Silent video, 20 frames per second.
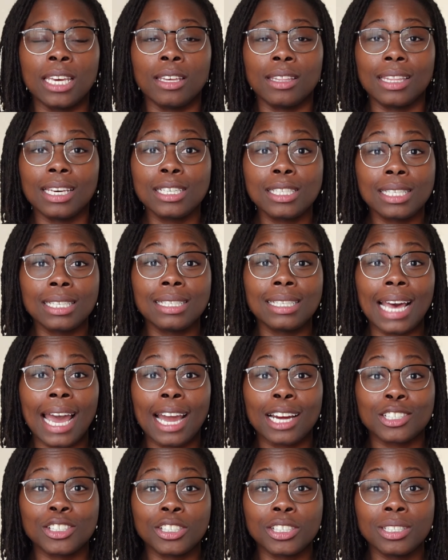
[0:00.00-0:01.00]
This is
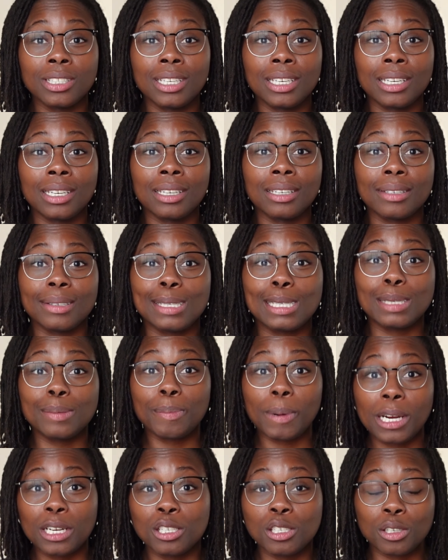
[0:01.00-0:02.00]
actually
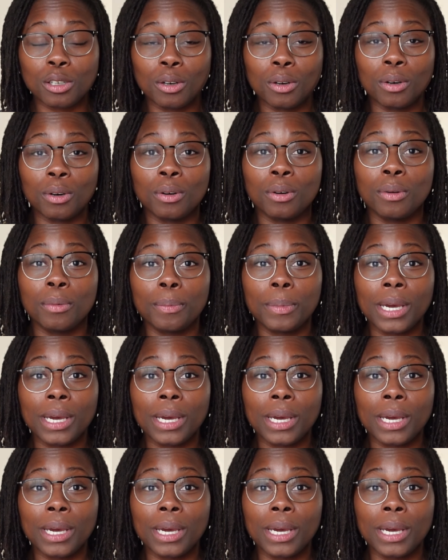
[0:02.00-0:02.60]
special